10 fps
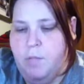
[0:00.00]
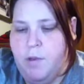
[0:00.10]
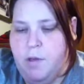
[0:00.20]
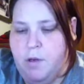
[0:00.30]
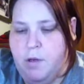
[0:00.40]

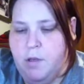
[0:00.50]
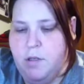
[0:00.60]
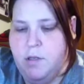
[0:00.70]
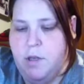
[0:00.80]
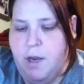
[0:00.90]

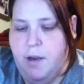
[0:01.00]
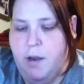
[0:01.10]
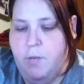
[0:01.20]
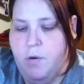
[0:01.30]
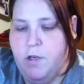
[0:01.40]
Because
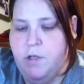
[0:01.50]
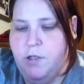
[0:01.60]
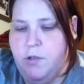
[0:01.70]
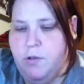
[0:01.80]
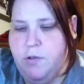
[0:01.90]
I wanted
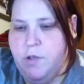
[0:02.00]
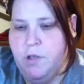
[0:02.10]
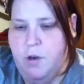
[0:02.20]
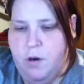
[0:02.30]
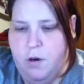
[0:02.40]
to use the
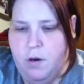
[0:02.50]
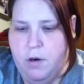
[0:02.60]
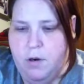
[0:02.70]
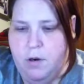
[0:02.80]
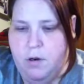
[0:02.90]

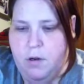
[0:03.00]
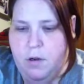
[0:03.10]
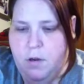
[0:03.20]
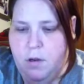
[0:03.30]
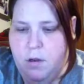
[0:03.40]
yarn
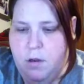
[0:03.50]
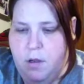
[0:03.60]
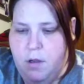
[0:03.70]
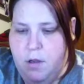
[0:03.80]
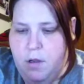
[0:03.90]

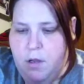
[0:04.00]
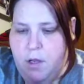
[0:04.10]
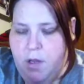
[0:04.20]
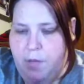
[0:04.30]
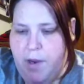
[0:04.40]

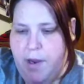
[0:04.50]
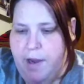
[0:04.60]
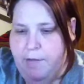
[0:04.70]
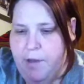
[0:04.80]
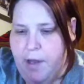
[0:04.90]
in my
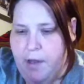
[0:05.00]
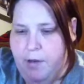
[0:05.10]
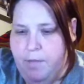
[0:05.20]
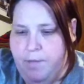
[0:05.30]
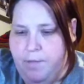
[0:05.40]

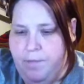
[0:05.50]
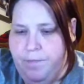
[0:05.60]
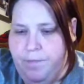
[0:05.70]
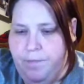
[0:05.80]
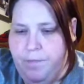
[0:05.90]
Afghan,
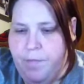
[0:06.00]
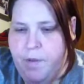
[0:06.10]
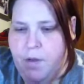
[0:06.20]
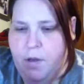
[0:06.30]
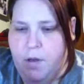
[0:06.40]

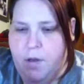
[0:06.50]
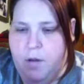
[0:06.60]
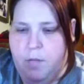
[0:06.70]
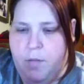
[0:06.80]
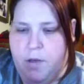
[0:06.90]

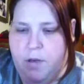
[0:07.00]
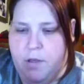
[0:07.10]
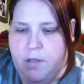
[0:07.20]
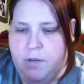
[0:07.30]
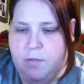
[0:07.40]

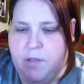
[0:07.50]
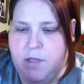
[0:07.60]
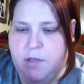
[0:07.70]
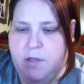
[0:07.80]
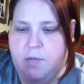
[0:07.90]
because it was
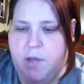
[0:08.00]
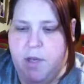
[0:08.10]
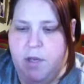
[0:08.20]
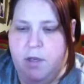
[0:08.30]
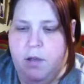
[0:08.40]
sent to
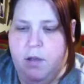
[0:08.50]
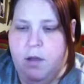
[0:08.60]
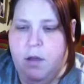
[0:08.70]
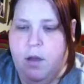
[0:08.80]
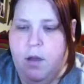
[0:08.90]
me.
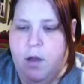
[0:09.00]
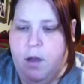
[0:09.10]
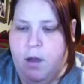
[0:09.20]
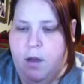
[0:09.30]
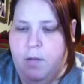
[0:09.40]

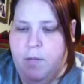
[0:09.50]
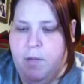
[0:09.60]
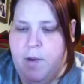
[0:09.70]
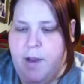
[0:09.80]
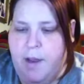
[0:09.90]

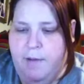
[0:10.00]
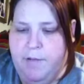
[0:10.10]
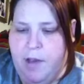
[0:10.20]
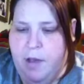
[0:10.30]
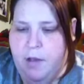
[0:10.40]
In my
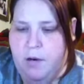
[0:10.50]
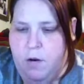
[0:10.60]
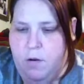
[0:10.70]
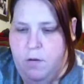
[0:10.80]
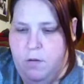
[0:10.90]
Afghan,
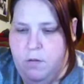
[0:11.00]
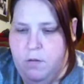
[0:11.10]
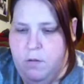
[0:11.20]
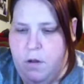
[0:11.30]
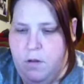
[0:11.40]
all
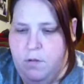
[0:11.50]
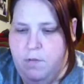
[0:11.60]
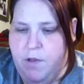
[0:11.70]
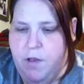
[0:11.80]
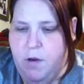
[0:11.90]

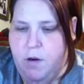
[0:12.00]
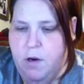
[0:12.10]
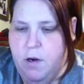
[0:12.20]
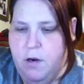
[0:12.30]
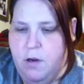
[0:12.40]
of the
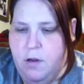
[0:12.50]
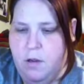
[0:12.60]
yarn